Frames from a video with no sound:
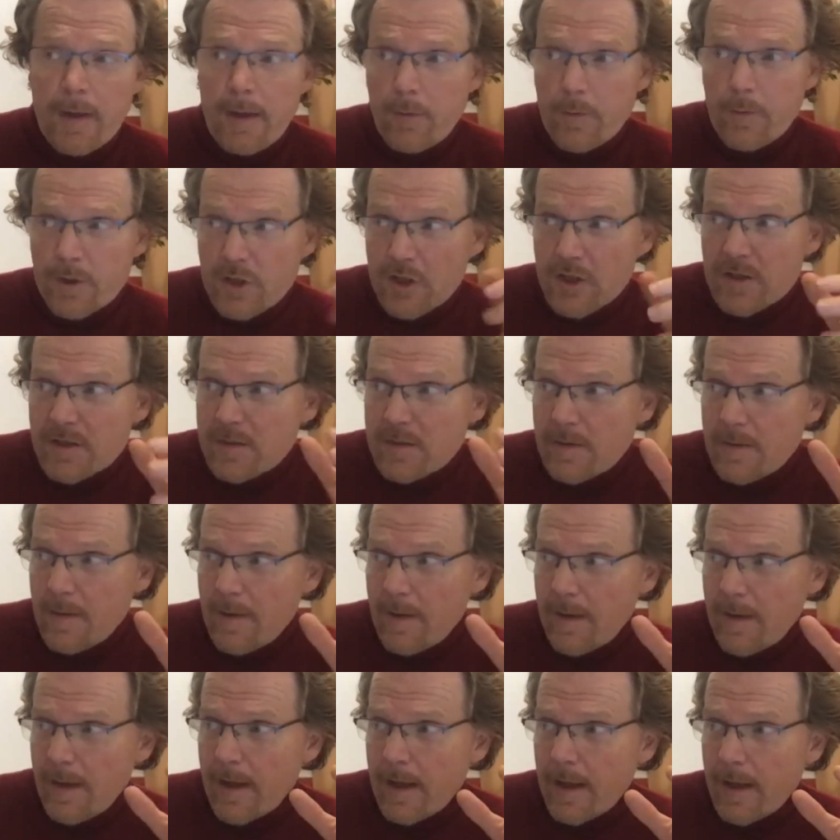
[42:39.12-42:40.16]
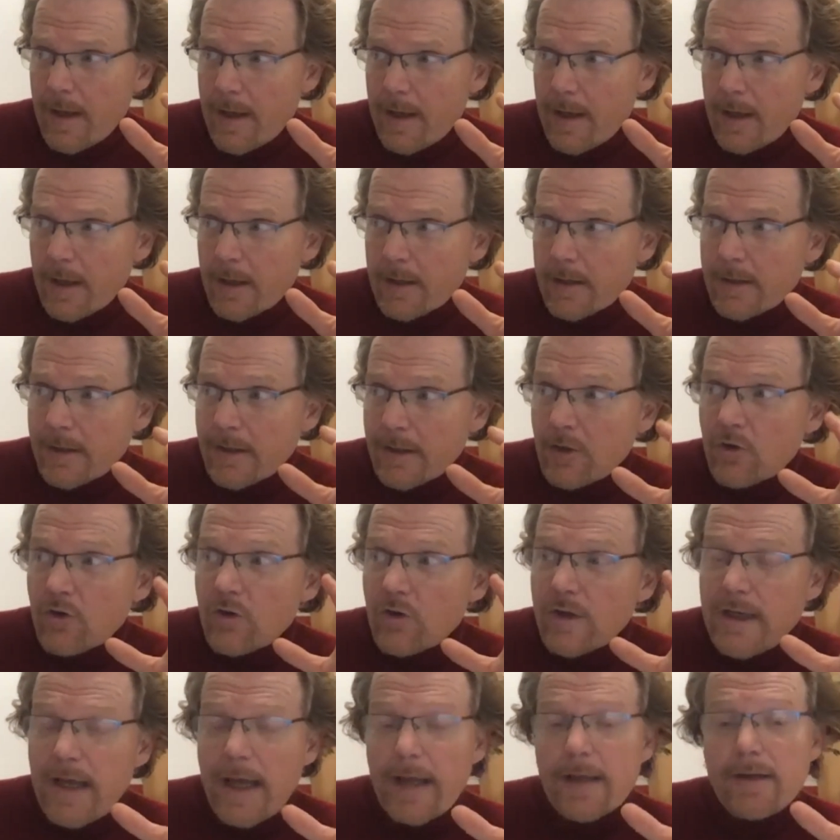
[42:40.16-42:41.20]
which is
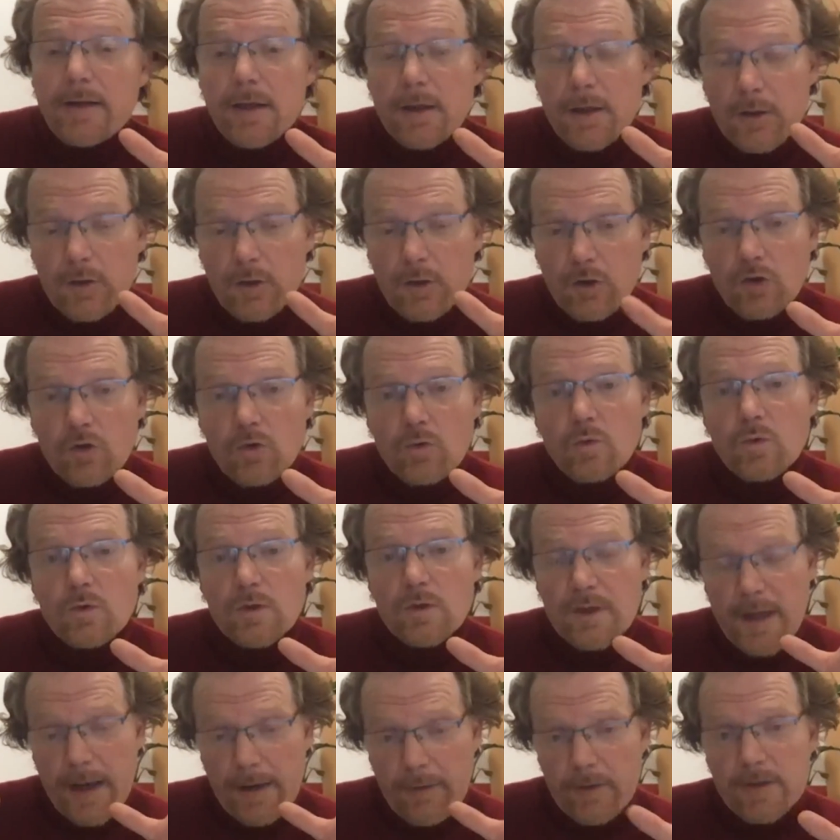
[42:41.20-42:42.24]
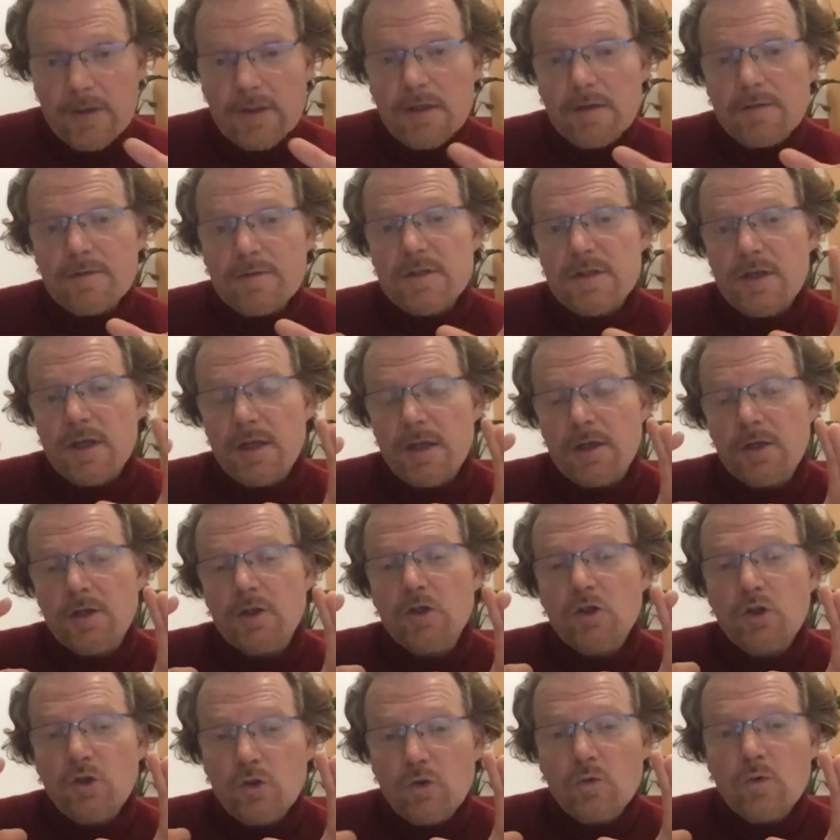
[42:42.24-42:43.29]
creating new narratives and
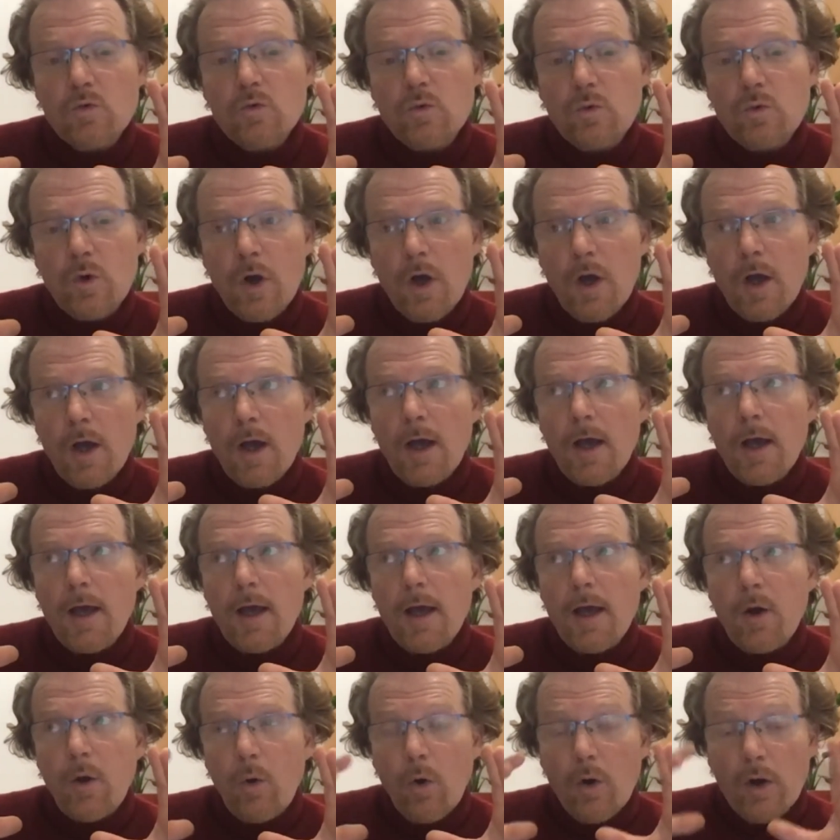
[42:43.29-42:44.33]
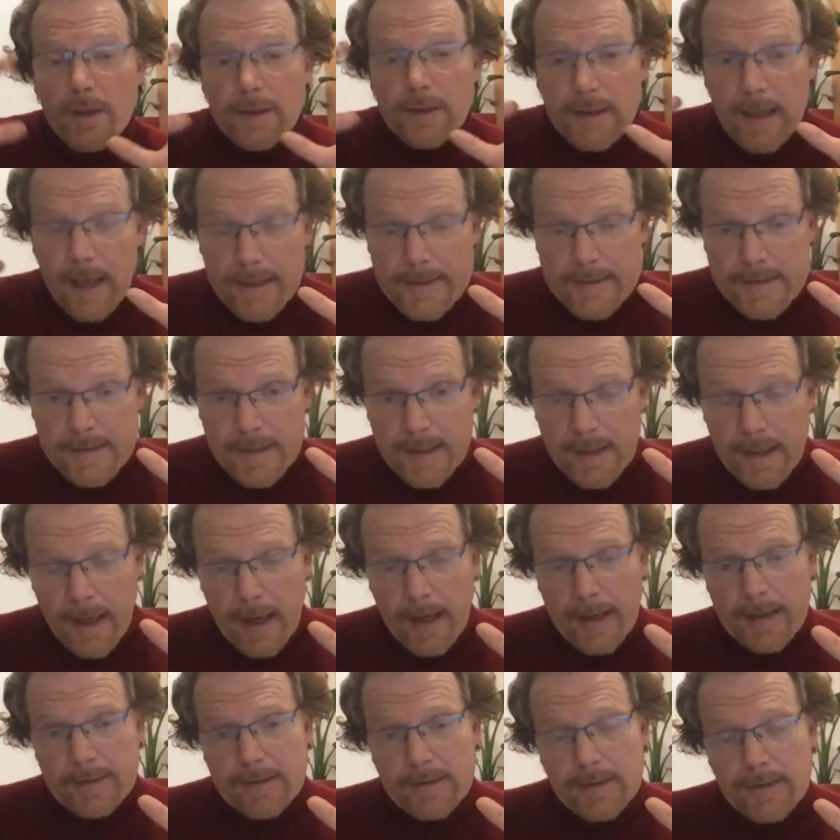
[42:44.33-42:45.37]
new organizing
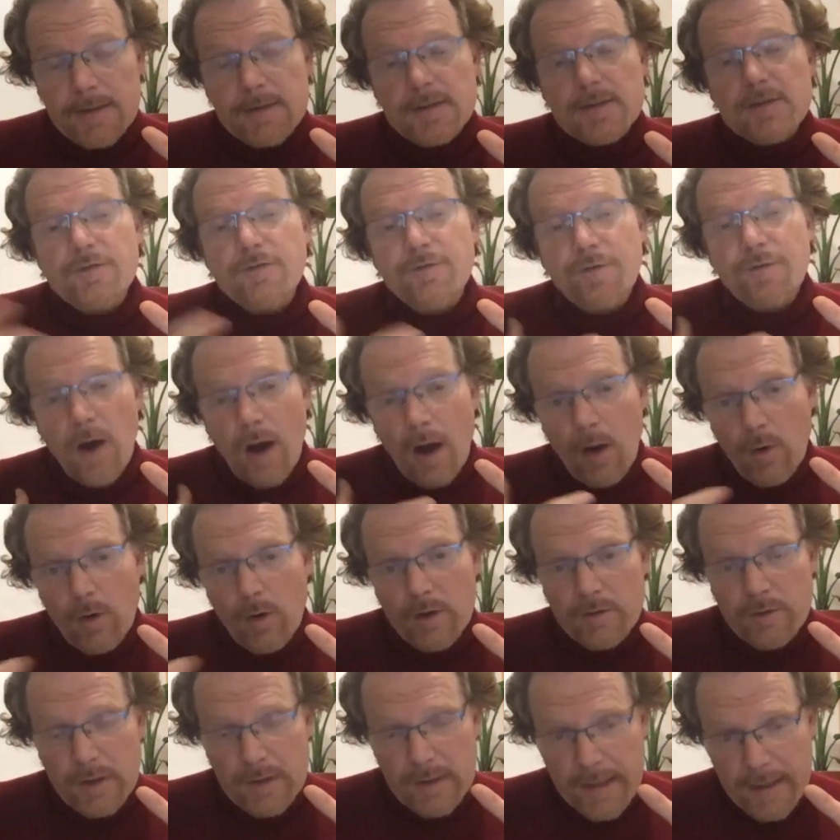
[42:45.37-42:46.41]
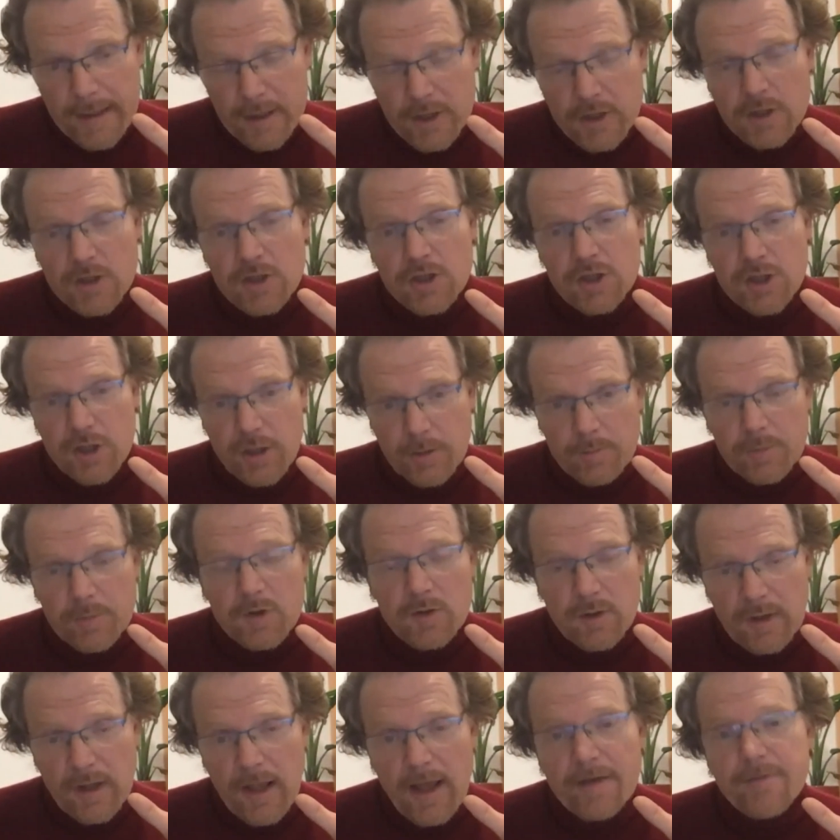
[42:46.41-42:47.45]
ideas for our relationship
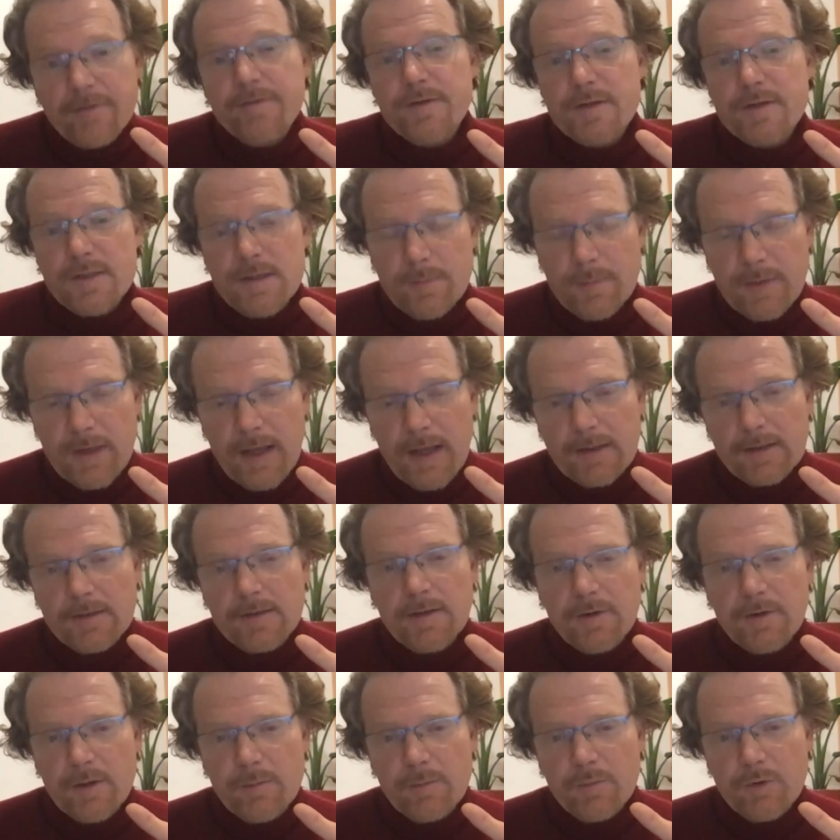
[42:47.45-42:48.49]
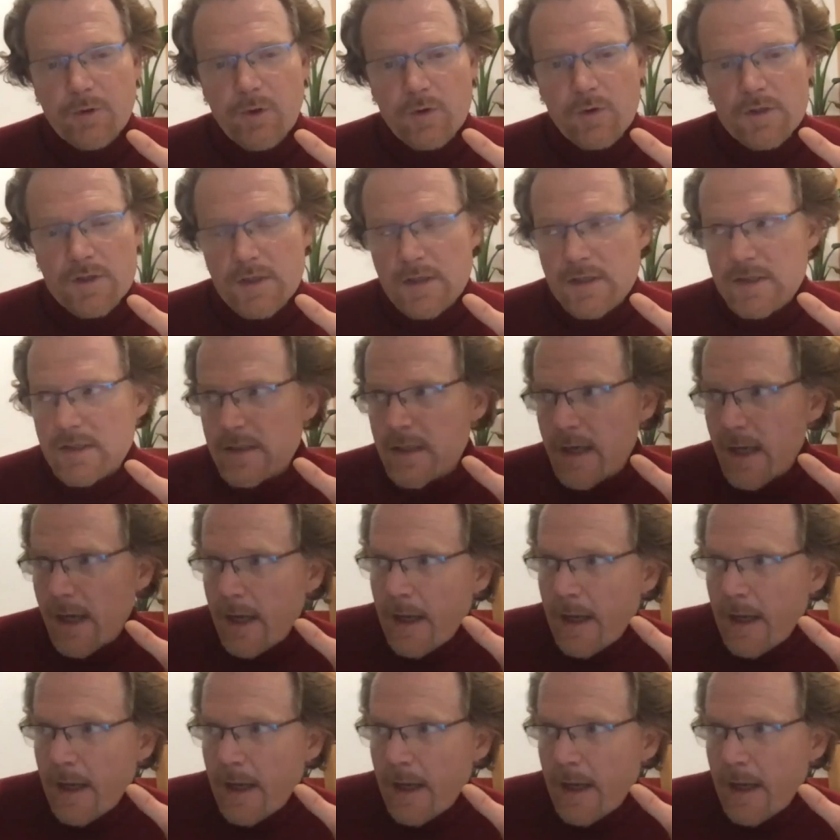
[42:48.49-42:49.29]
to life as a planetary process,